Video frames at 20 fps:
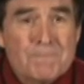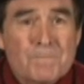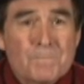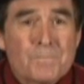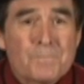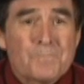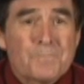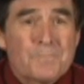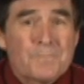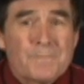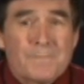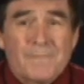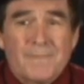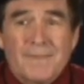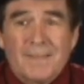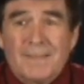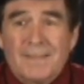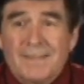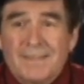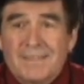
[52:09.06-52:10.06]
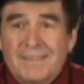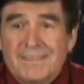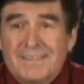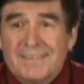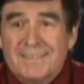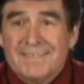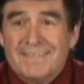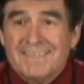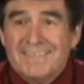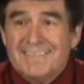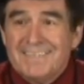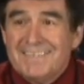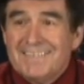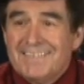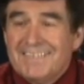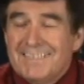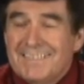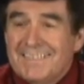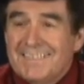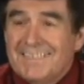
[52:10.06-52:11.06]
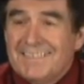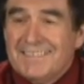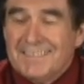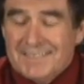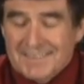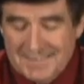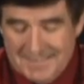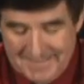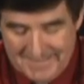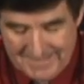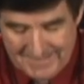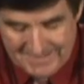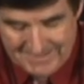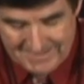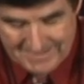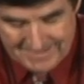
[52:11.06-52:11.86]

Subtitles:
(silence)